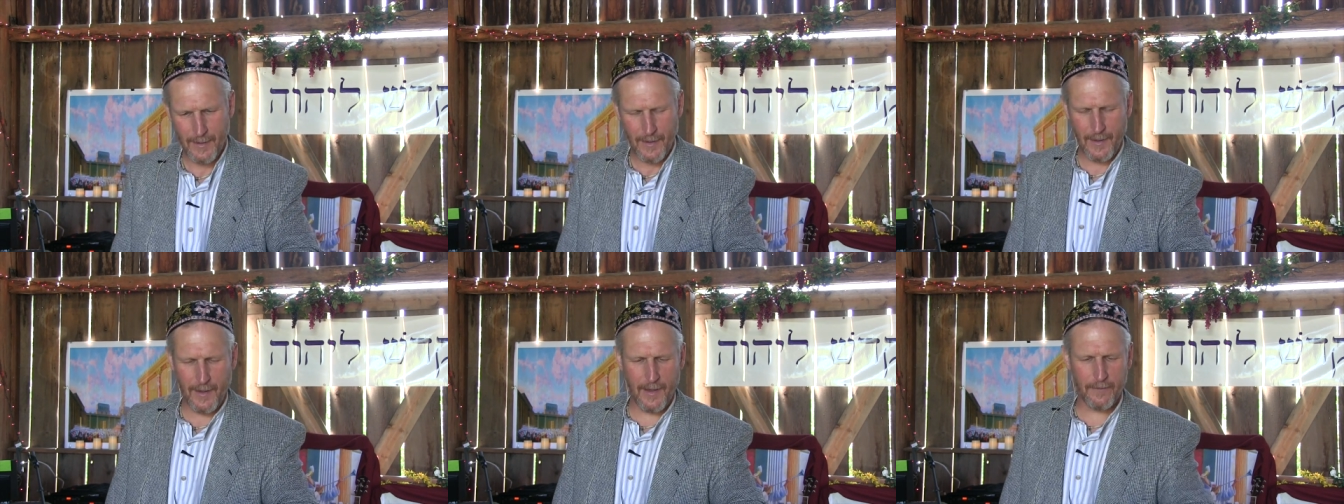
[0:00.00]

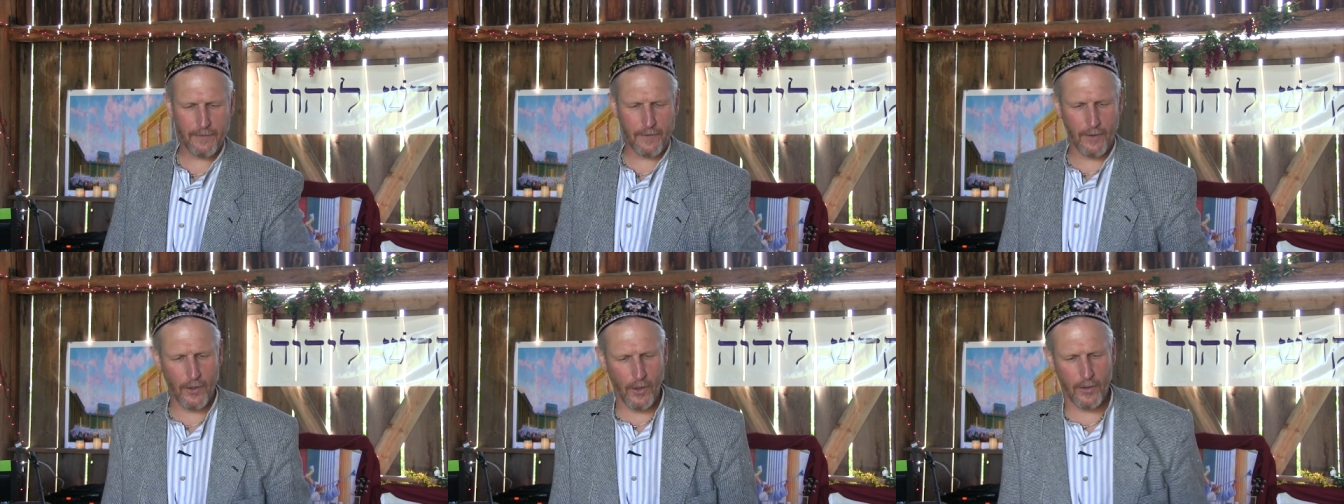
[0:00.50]
Yes,
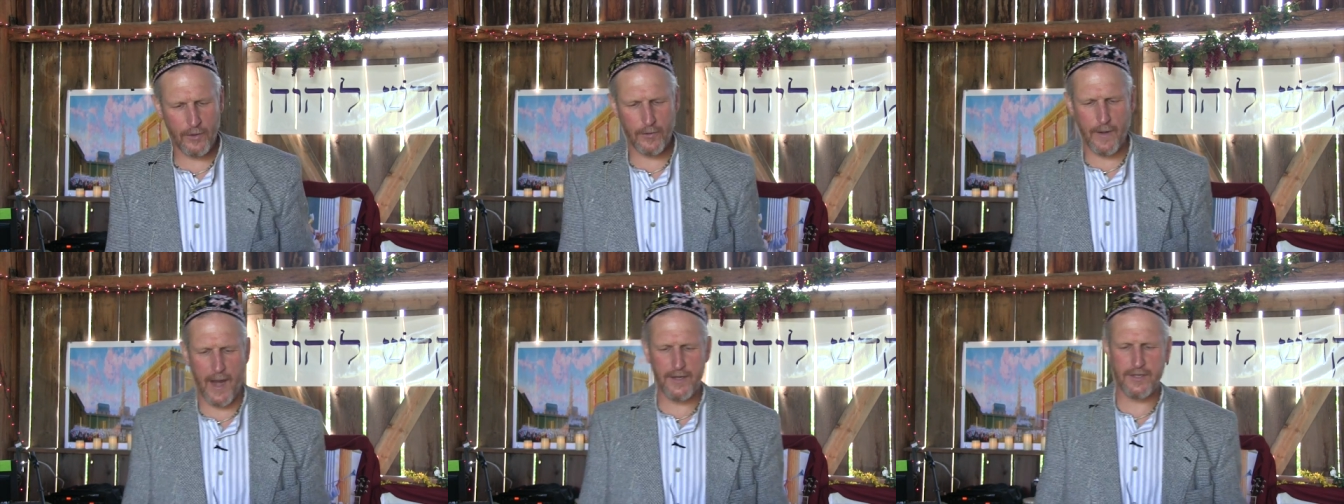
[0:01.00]
the whole
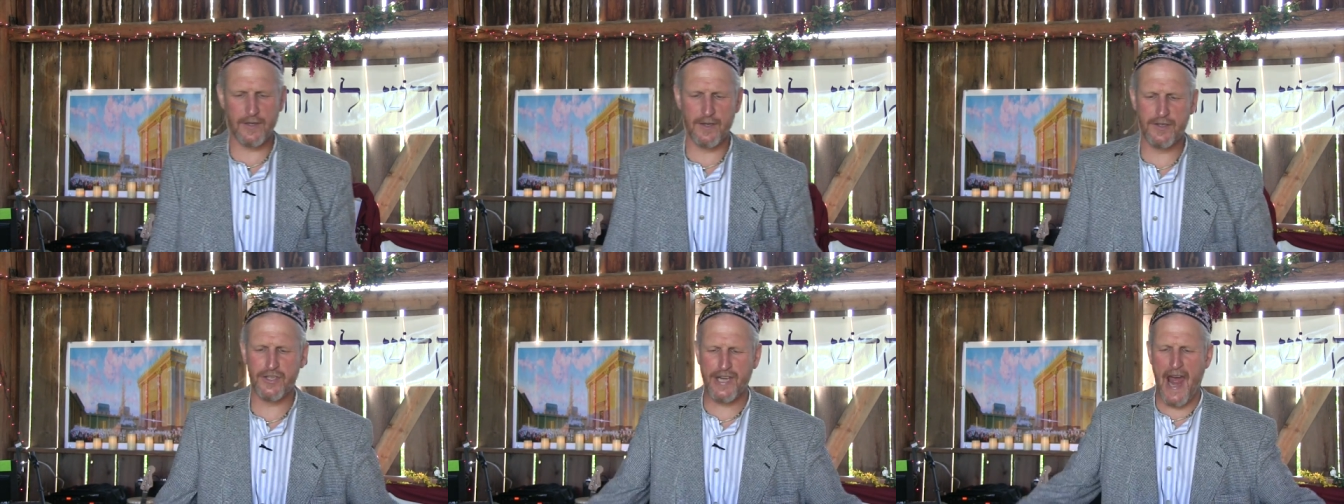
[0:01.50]
creation
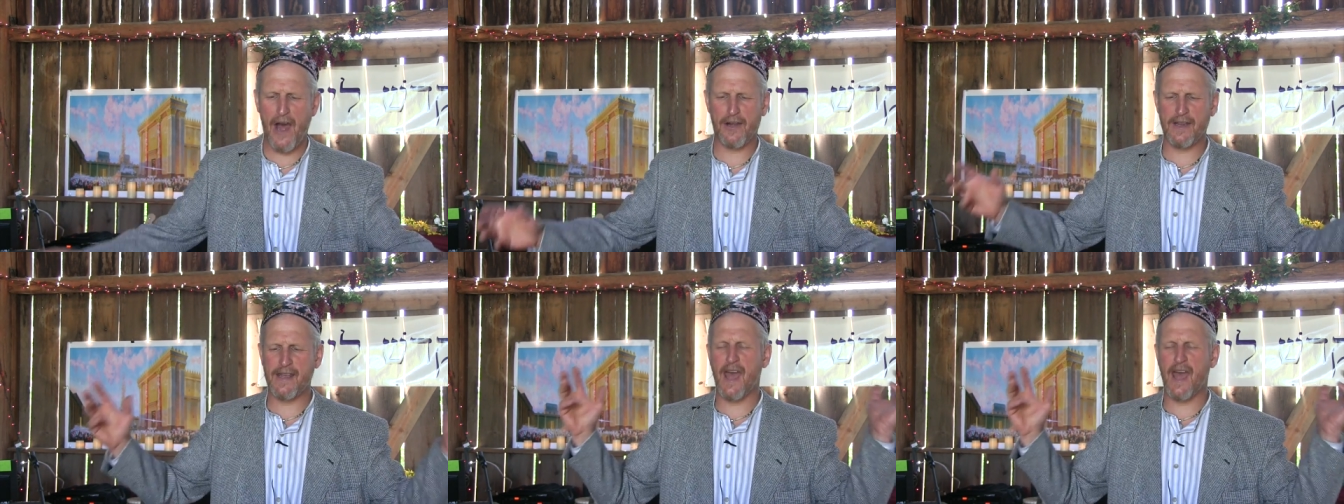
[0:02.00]
is shouting.